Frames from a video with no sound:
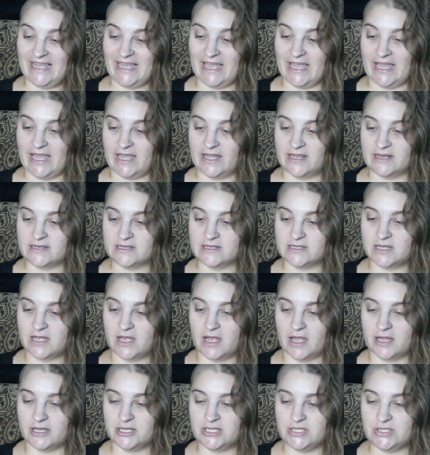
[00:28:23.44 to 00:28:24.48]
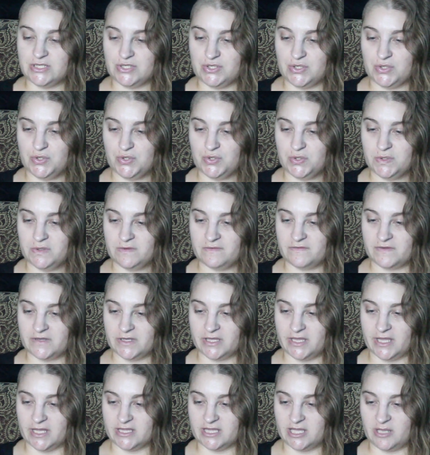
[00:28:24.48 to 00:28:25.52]
And I do feel
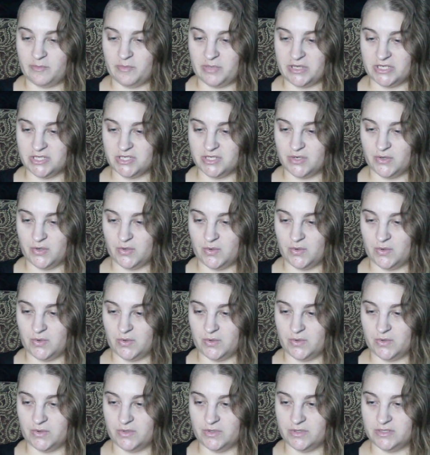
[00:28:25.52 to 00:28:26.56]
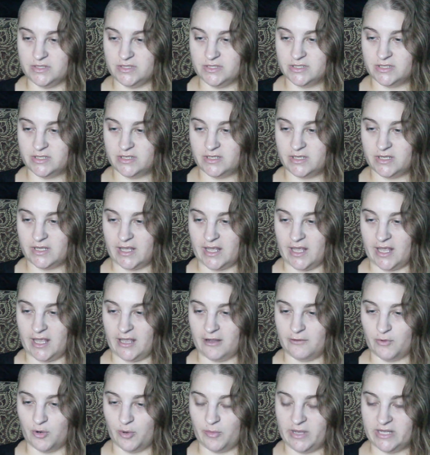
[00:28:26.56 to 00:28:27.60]
like they pigeonholed a
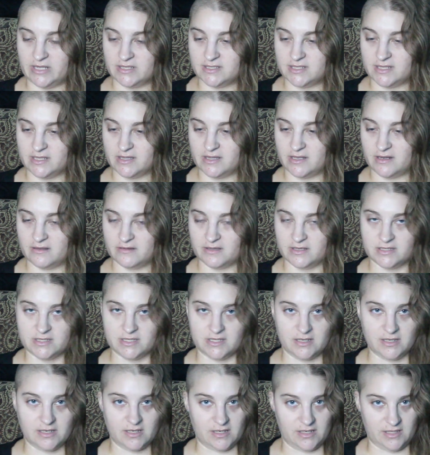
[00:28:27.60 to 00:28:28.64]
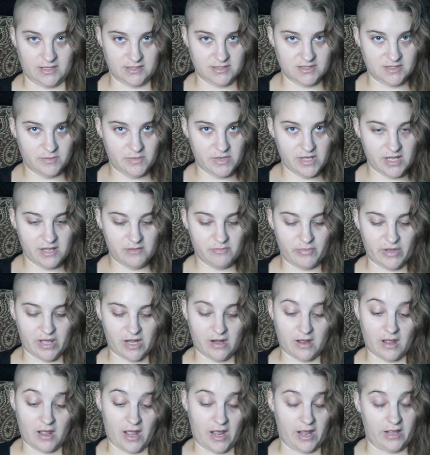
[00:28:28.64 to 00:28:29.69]
romance in there that didn't need to be, but
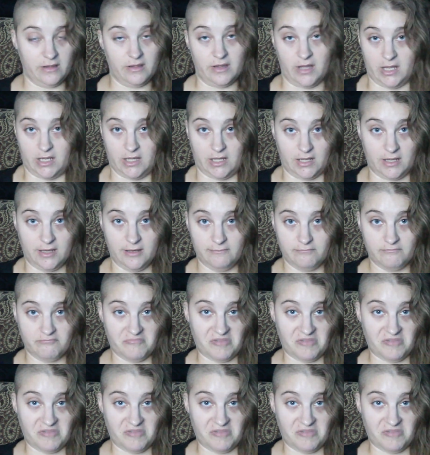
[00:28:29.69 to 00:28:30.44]
I like it.